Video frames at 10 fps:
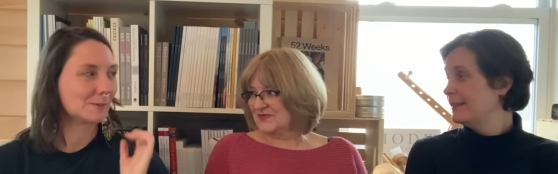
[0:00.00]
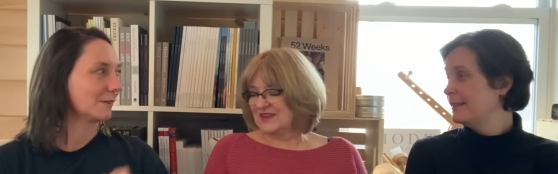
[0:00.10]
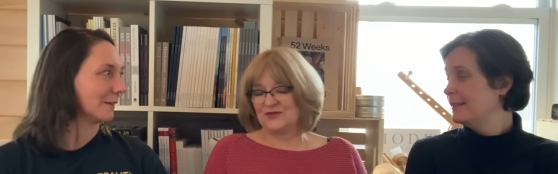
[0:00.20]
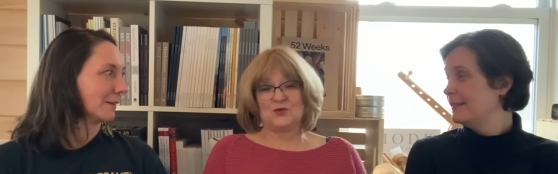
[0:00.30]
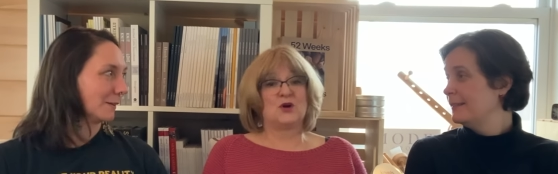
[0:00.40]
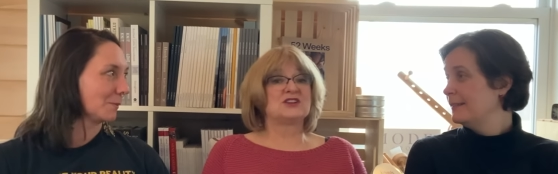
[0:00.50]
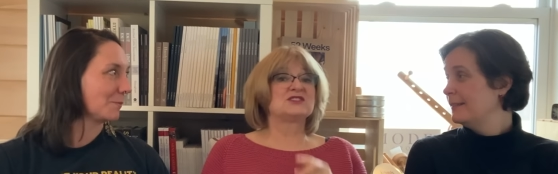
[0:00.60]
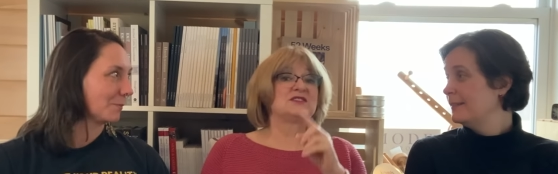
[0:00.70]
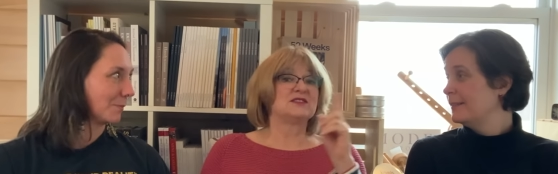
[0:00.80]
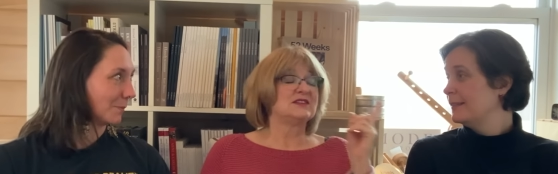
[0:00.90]
Speaker 1: if you
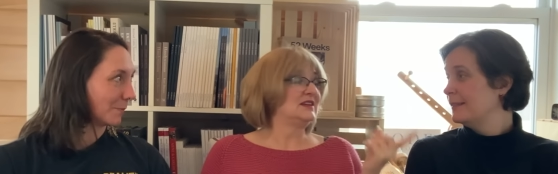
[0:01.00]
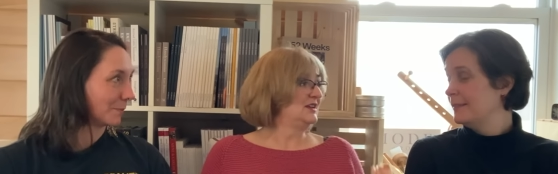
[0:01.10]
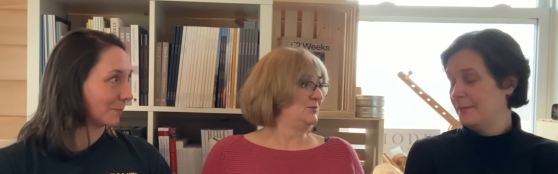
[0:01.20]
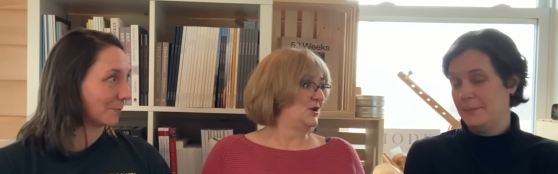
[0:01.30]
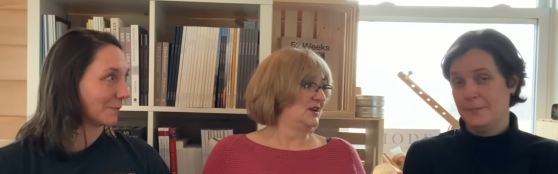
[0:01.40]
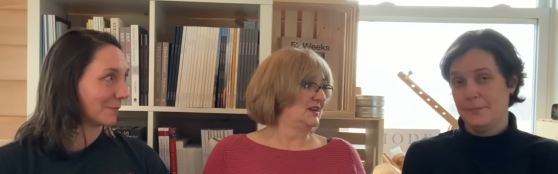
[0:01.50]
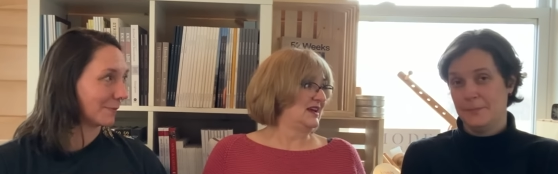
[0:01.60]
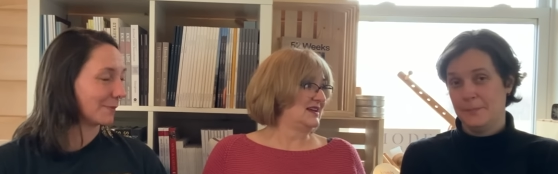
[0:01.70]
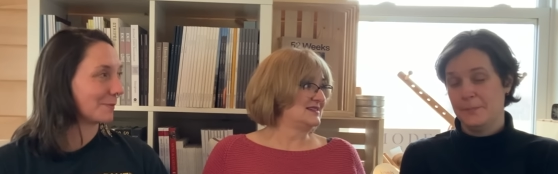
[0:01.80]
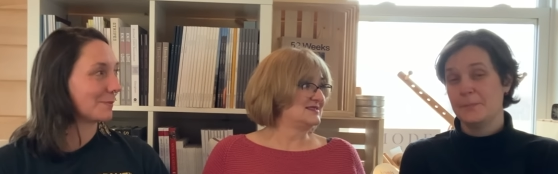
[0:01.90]
watch the knitting
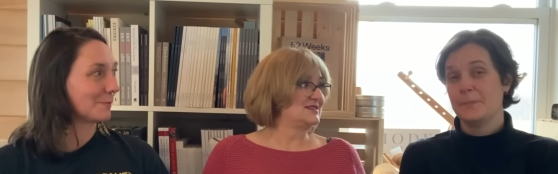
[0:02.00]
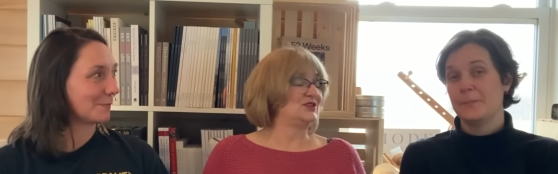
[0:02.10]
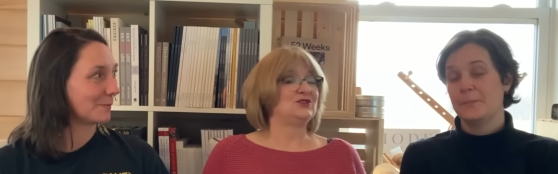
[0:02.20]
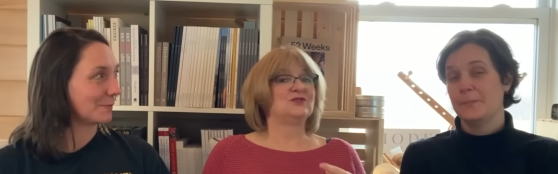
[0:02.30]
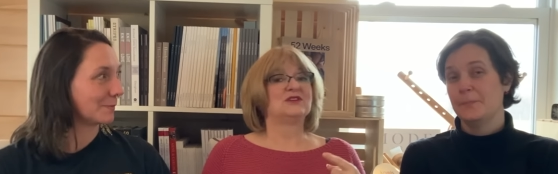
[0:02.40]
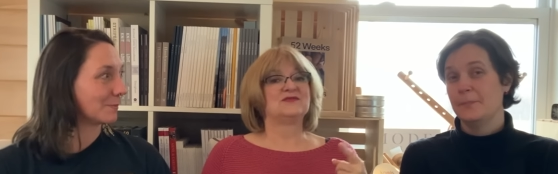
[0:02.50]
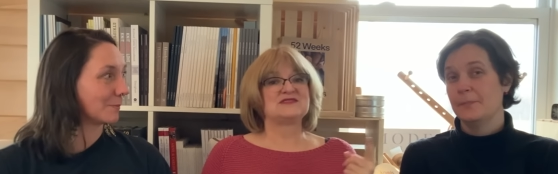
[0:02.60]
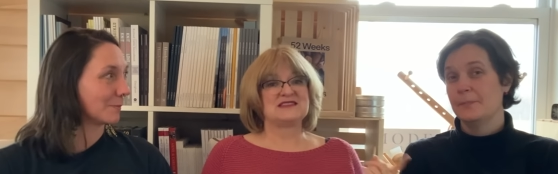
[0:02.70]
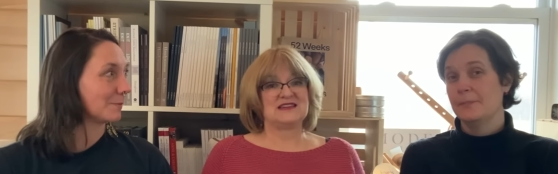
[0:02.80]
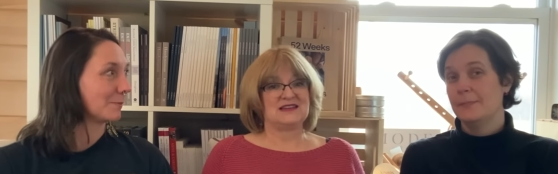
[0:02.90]
podcast, you'll have
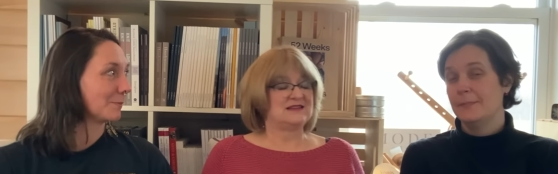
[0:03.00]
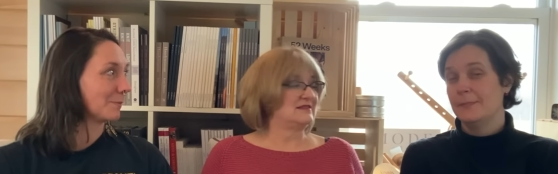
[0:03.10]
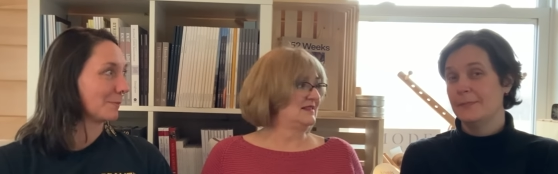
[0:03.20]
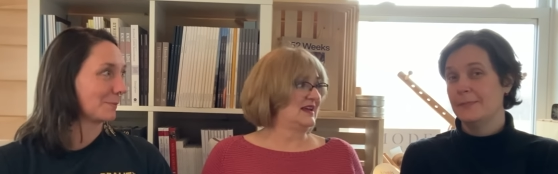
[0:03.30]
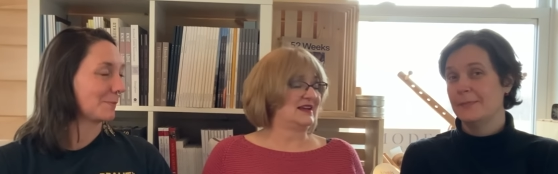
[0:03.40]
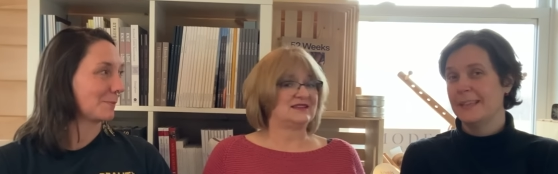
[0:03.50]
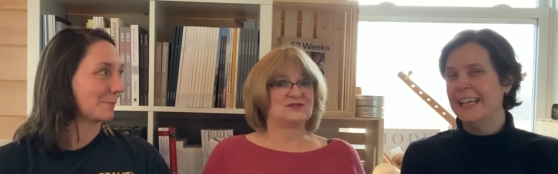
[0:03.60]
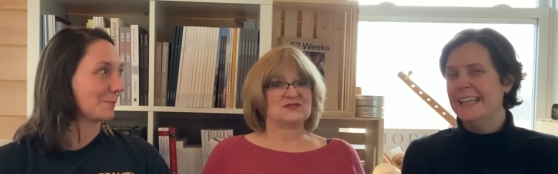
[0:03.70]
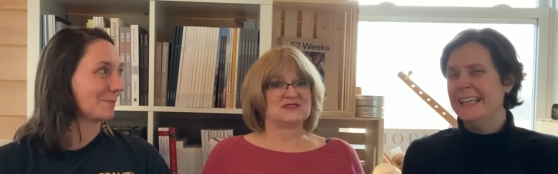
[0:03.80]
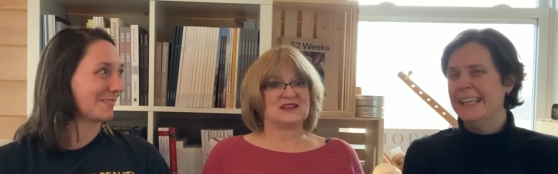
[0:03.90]
seen that
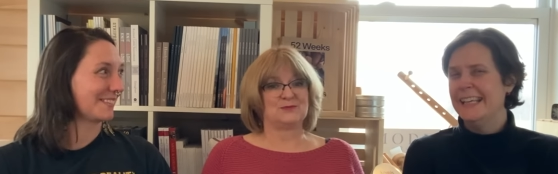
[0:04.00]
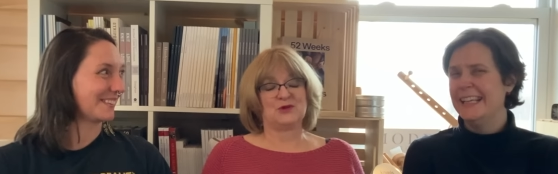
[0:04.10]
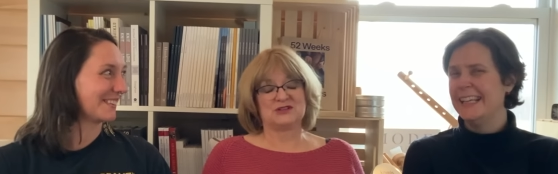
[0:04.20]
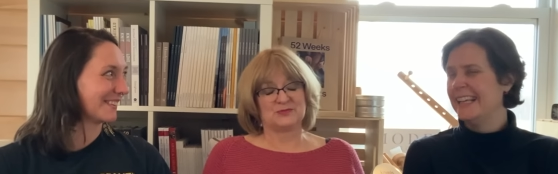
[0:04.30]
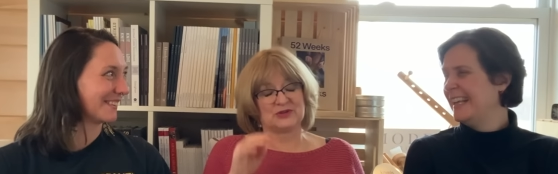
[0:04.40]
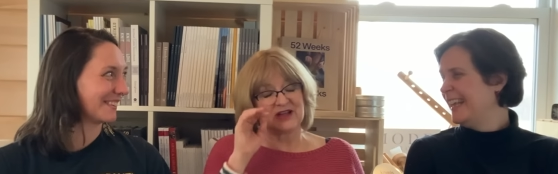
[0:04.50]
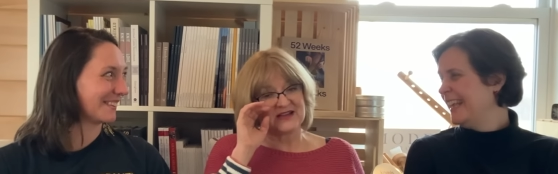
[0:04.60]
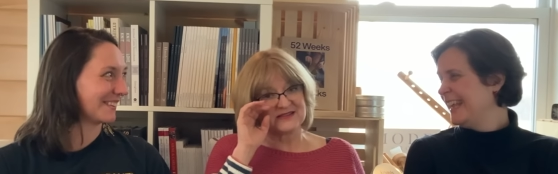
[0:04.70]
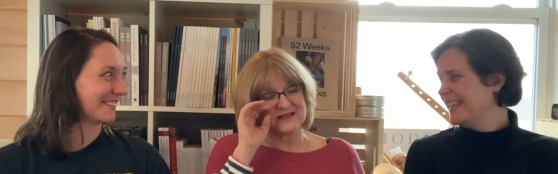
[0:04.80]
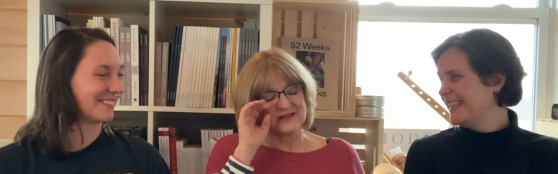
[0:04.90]
there's like multiple
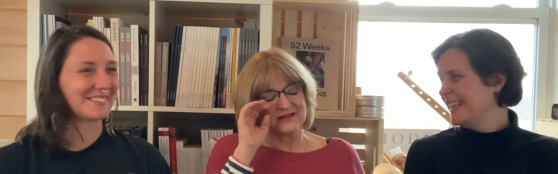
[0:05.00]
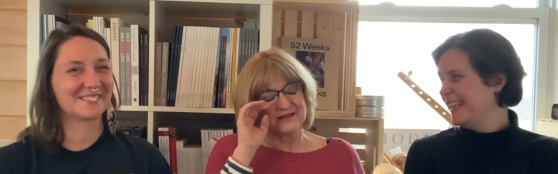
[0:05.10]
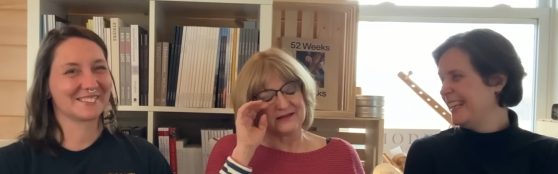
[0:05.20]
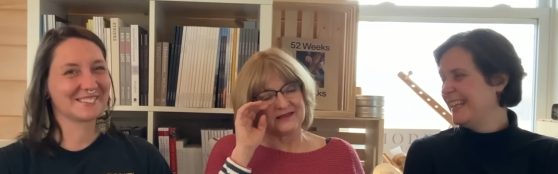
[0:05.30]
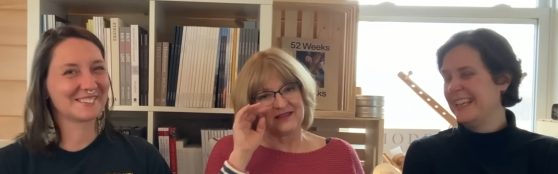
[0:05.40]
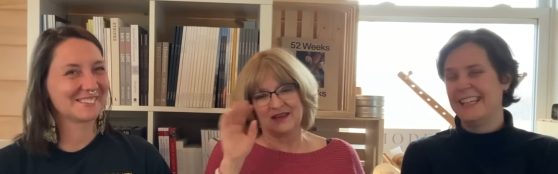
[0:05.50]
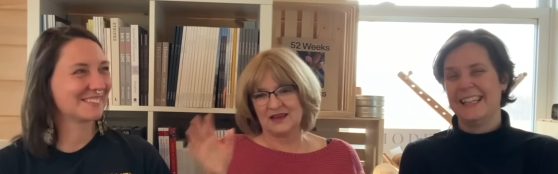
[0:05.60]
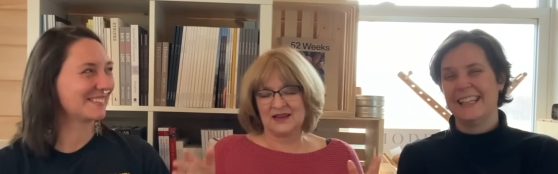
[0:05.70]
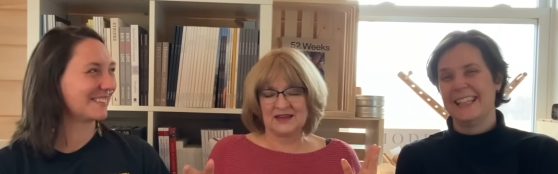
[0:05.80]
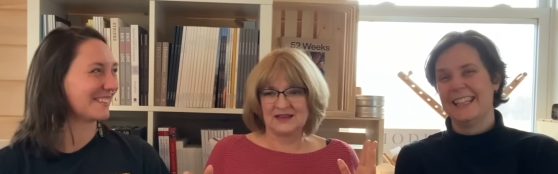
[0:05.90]
cuts in the
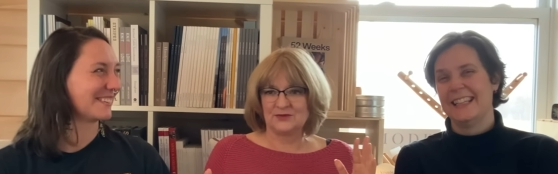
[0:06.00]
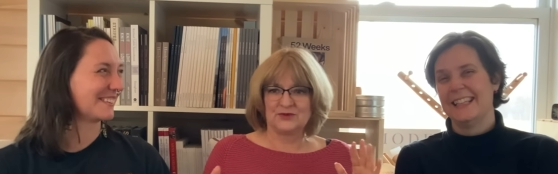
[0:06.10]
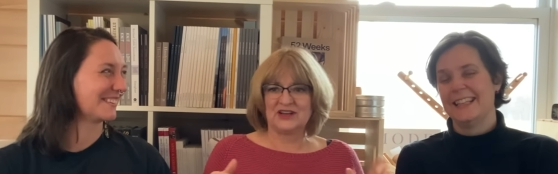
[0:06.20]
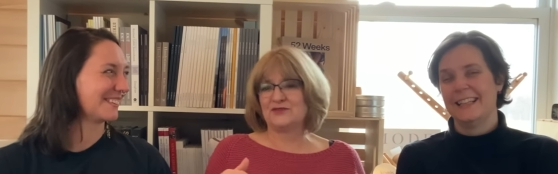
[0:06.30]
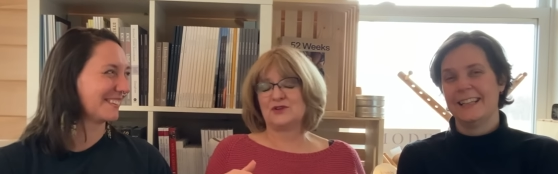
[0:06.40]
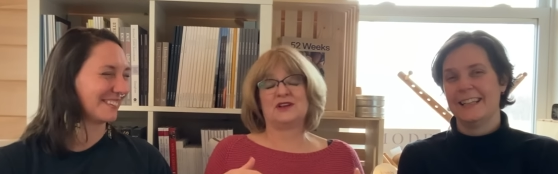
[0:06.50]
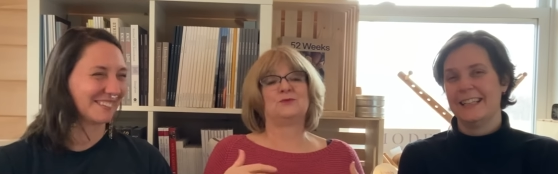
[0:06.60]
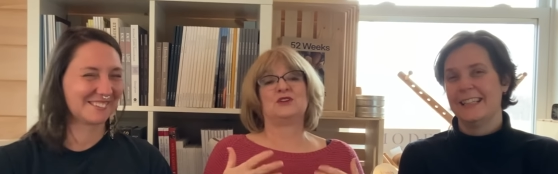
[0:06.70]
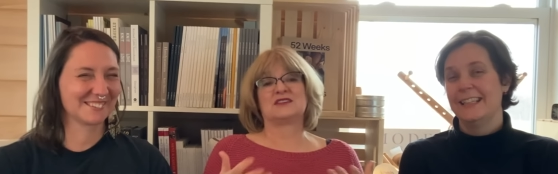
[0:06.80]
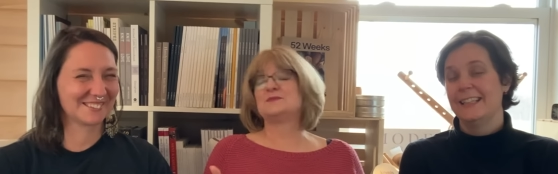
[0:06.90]
thing and whatever. And
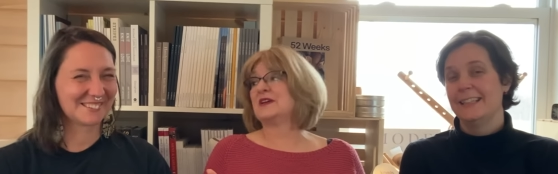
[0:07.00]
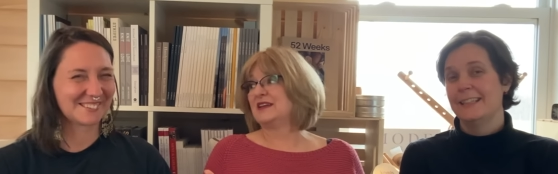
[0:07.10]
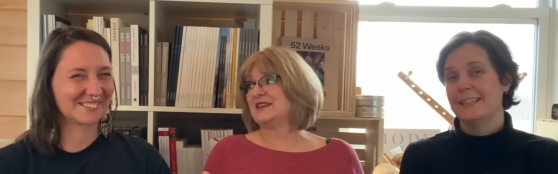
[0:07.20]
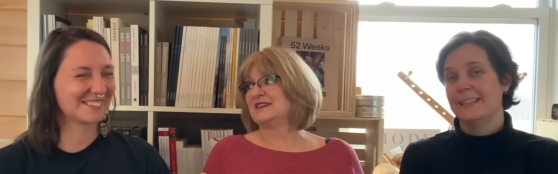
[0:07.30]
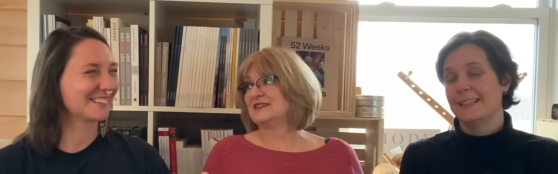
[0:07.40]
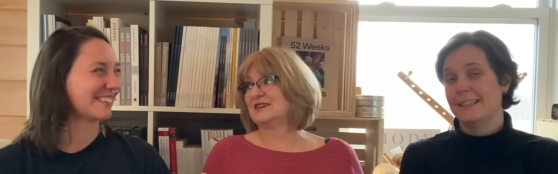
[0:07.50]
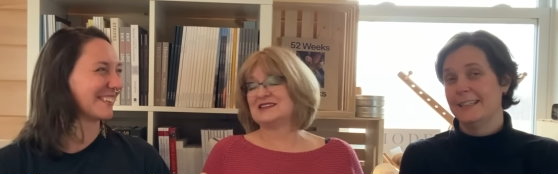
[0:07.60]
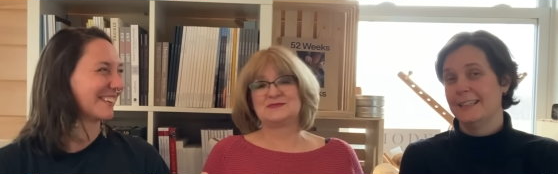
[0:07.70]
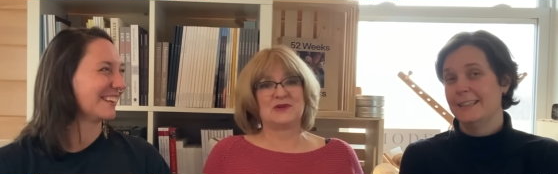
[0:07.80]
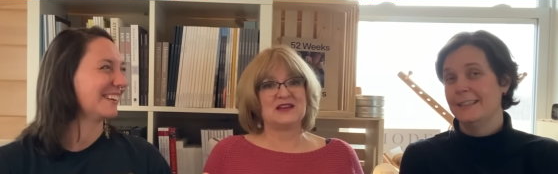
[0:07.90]
we explain that
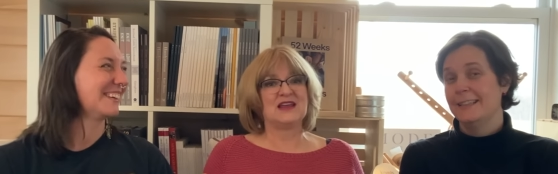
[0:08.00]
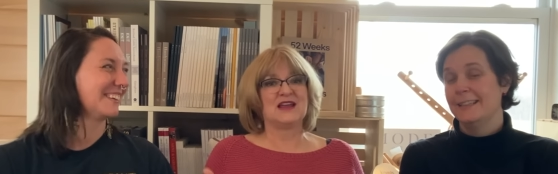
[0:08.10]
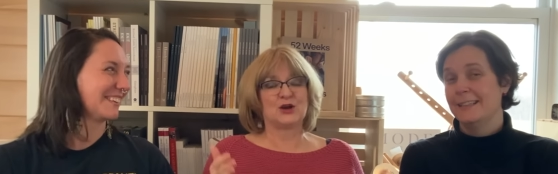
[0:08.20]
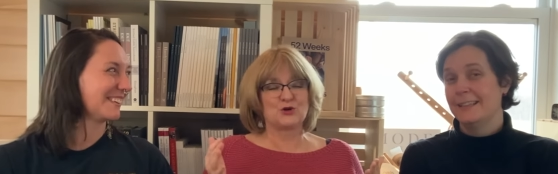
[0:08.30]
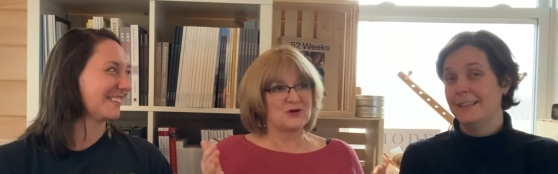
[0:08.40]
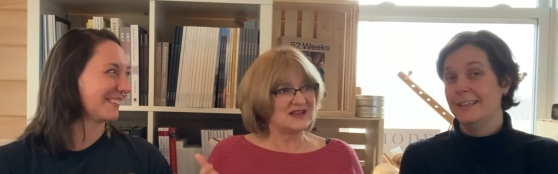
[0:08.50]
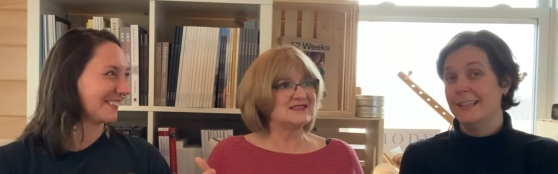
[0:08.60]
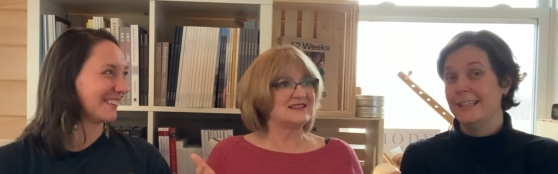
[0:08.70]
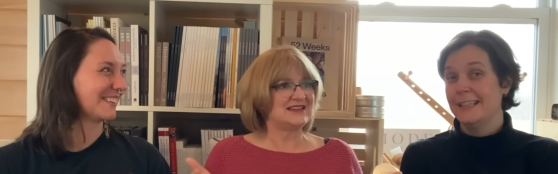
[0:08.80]
it's been a crazy